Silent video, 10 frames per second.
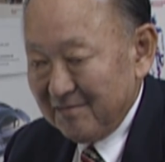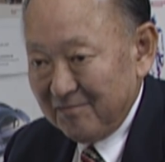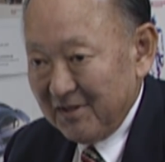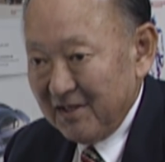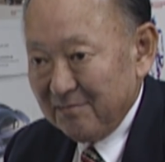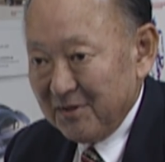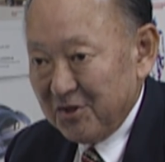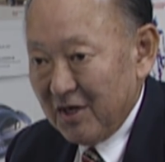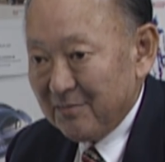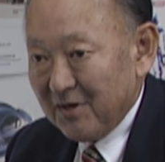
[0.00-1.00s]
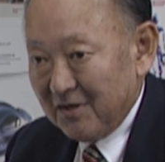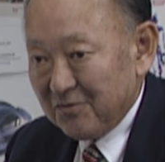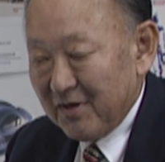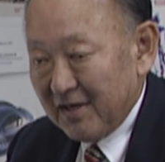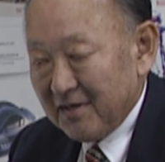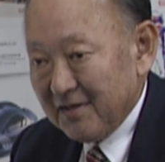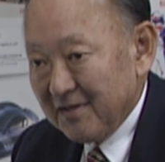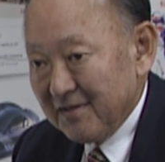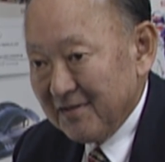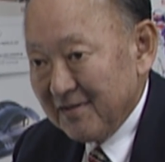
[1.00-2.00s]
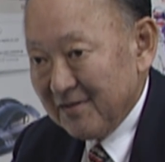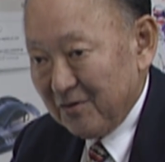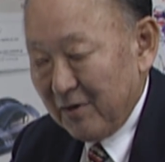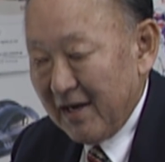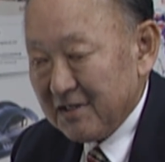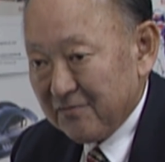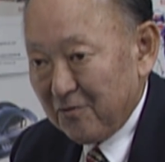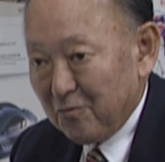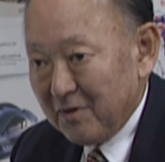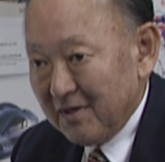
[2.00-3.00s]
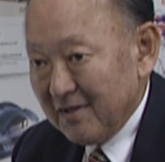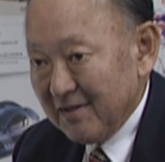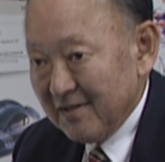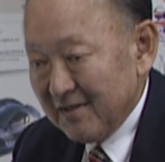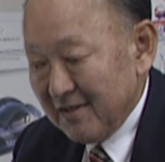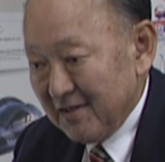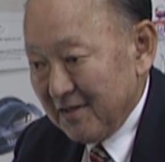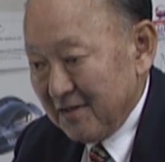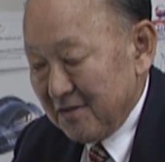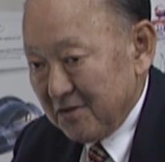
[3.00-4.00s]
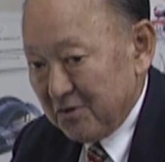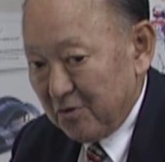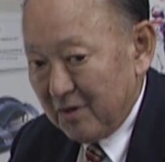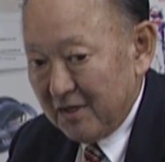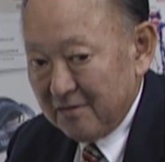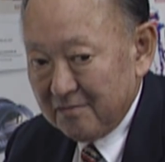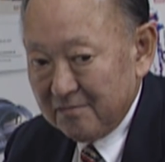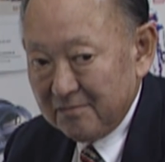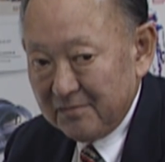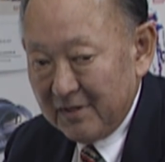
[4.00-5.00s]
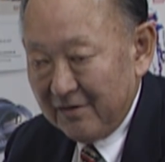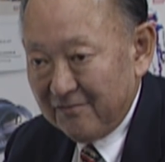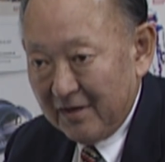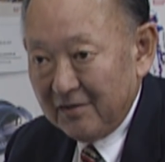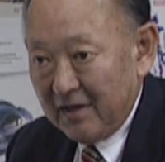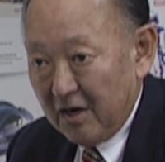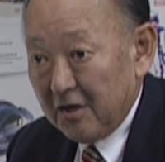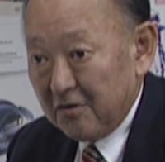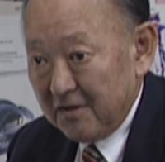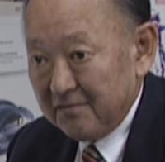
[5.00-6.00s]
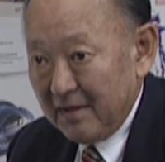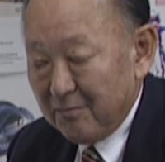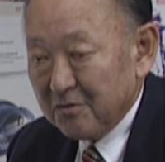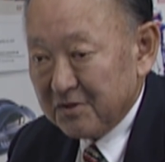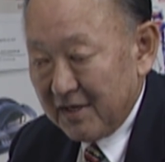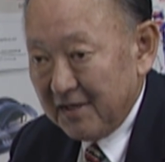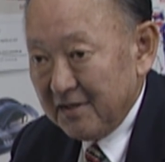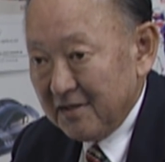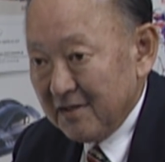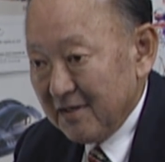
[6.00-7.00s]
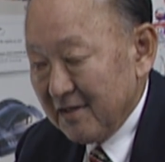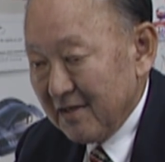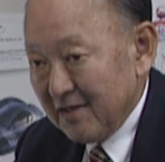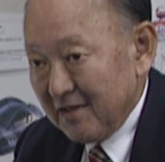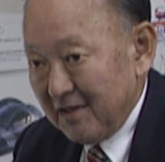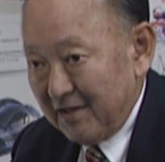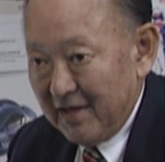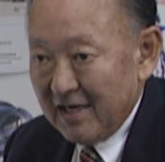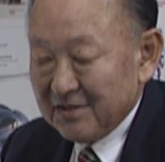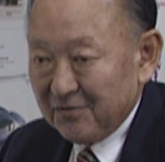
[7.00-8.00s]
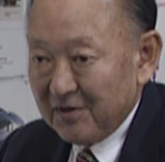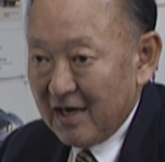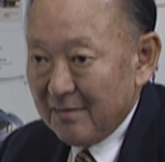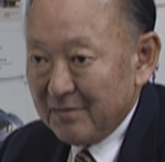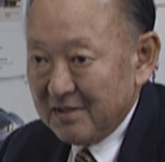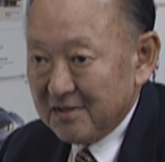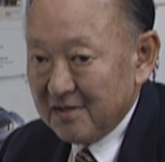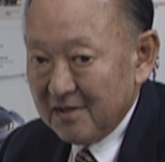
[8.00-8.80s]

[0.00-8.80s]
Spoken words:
give him a job contract or ask for one. So they finally honored it. They both signed it. And they asked for copies.